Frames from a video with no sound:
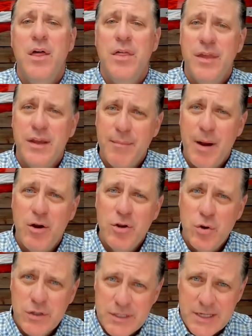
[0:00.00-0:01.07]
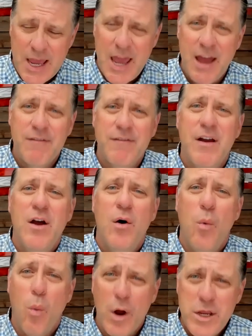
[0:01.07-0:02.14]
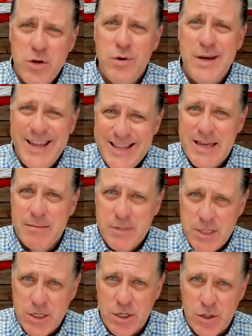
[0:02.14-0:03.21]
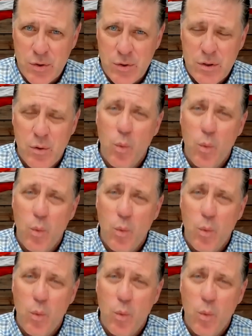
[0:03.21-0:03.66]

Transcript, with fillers: Think about your staff, what you need them to do,